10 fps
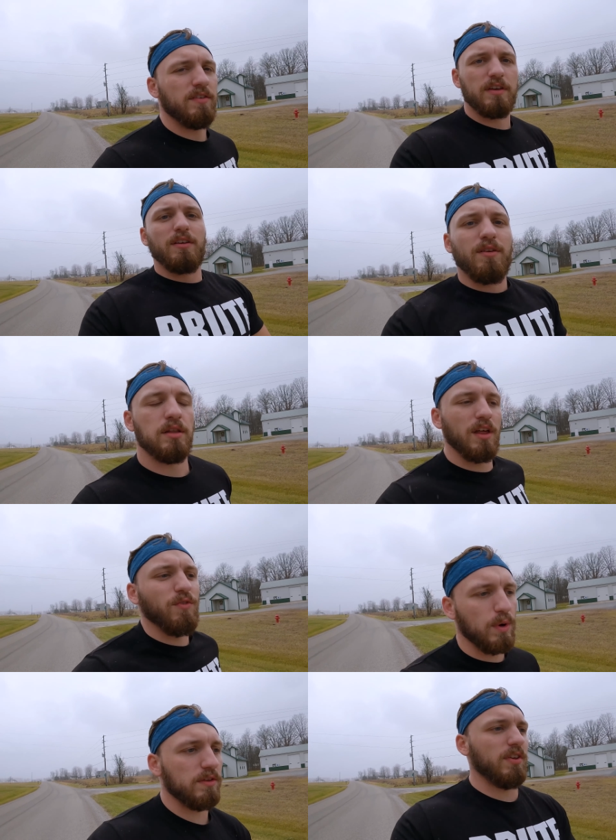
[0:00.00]
seeing
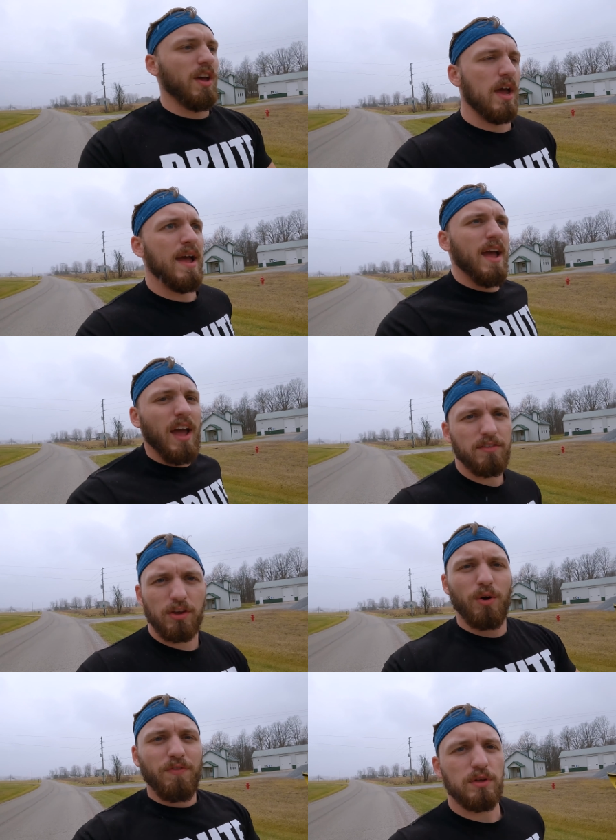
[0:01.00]
loved ones, and
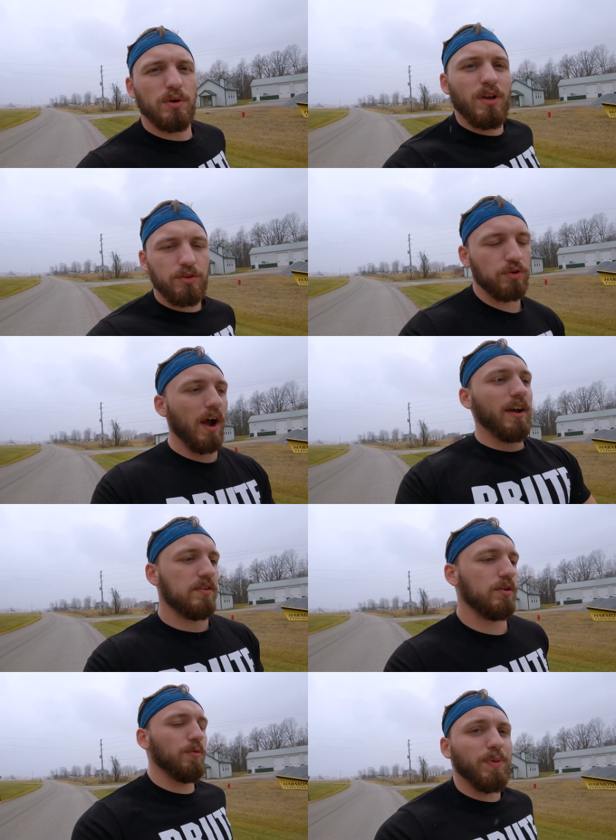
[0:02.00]
so if you try
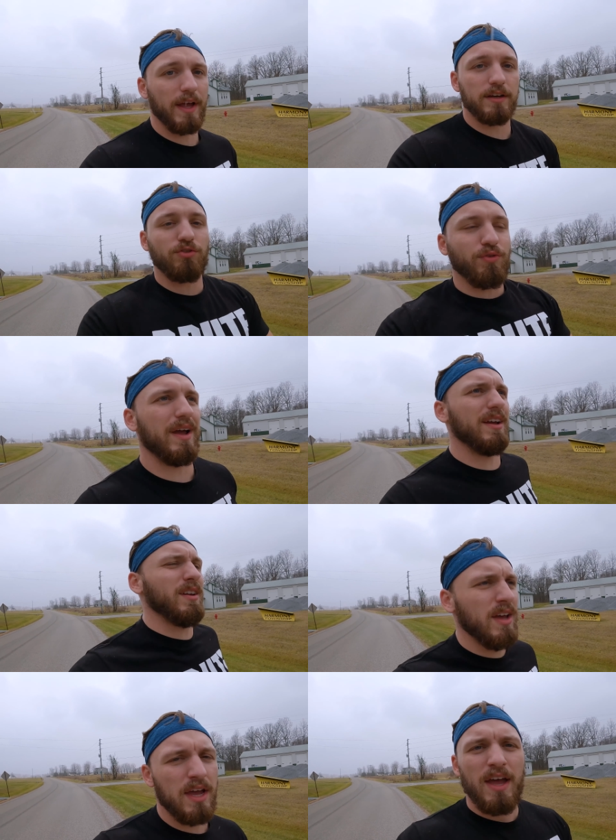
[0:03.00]
to plan to
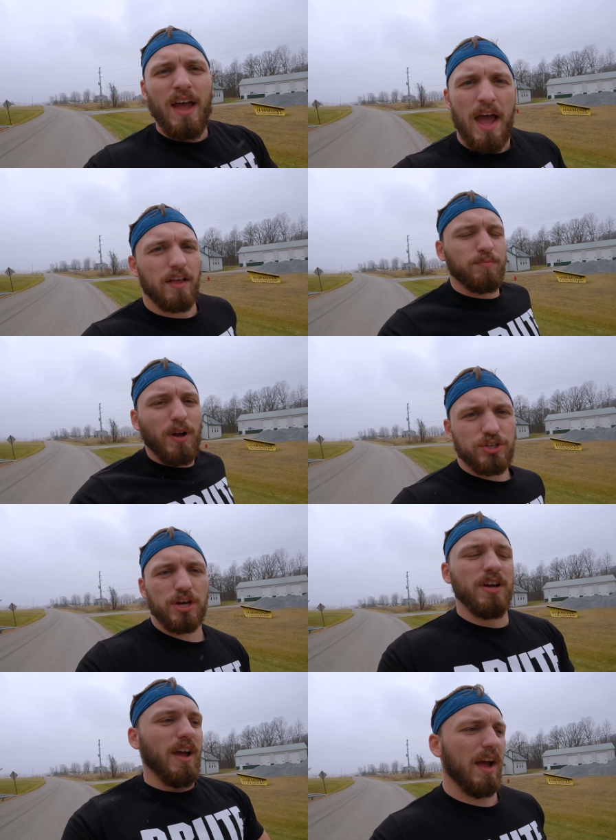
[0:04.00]
train as
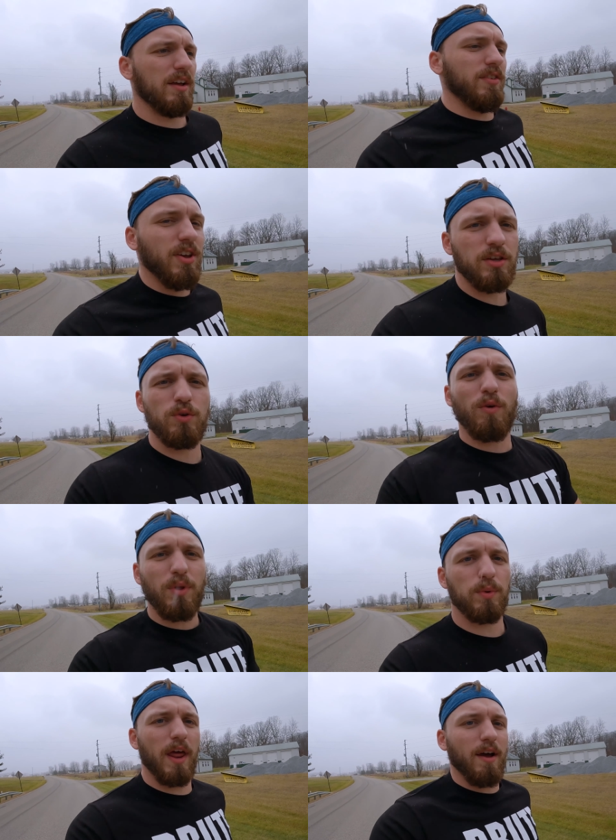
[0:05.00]
much as you
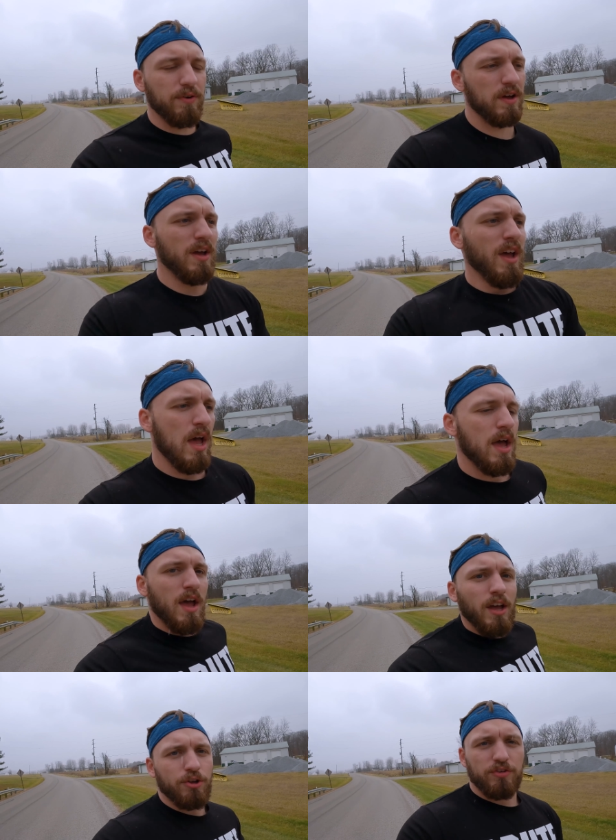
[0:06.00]
normally would have,
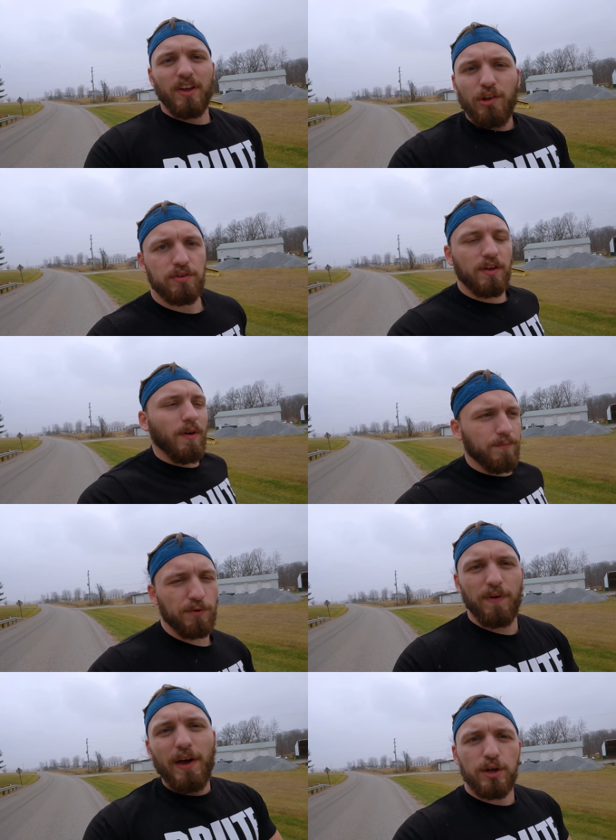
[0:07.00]
you're setting yourself up
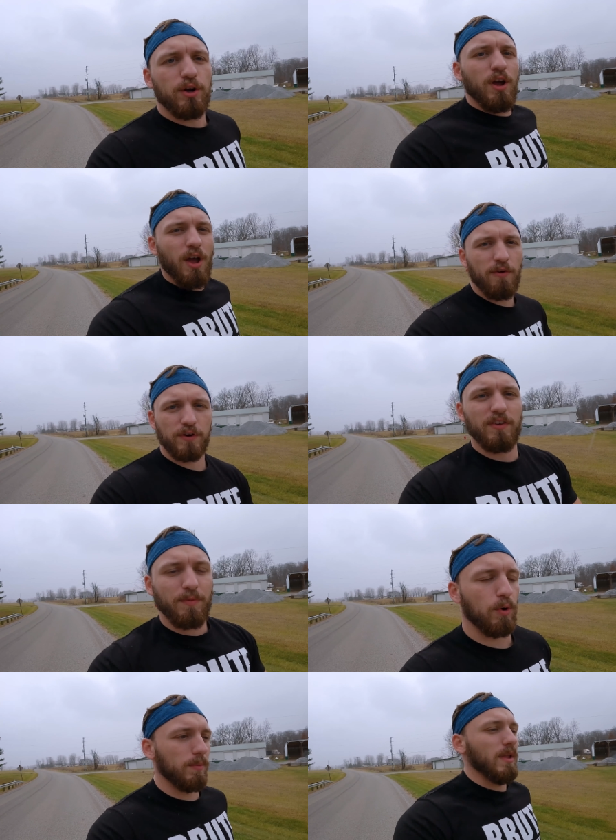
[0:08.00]
for failure, for
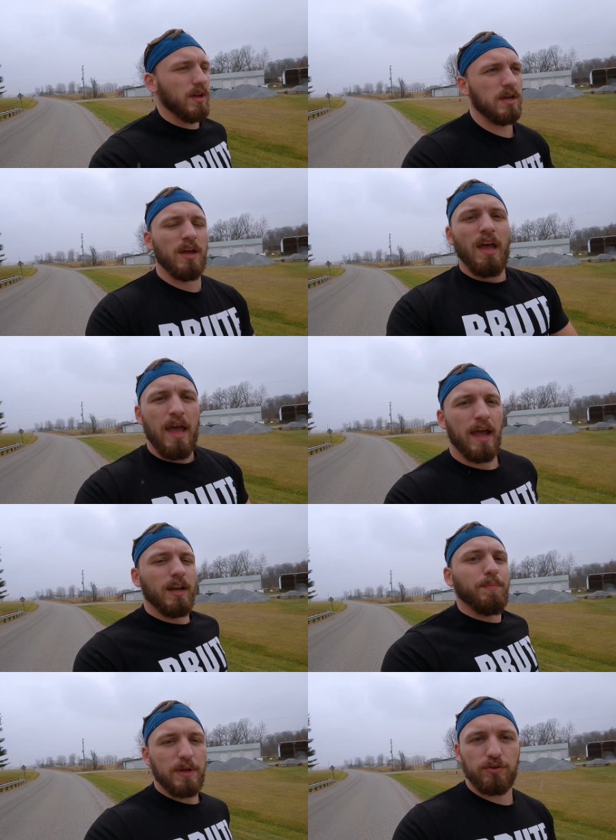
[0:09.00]
disappointment,
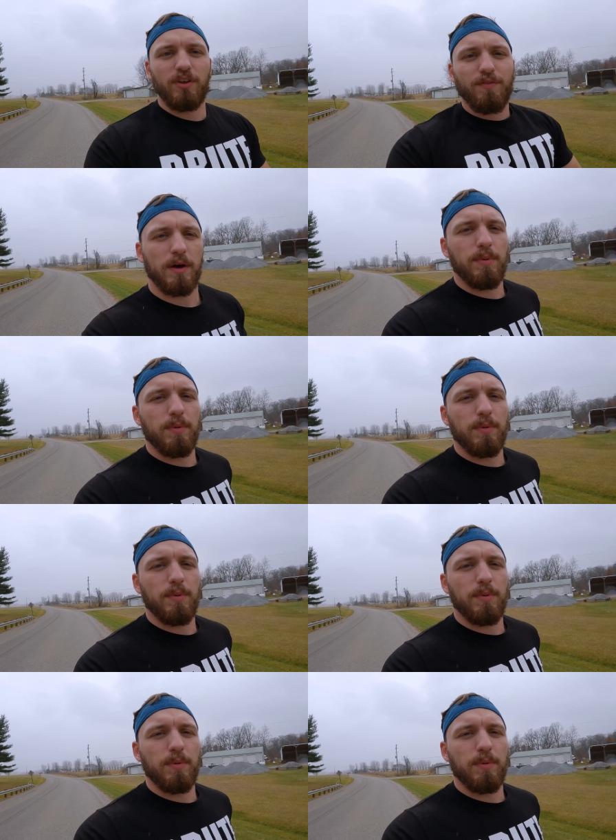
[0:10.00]
and to beat yourself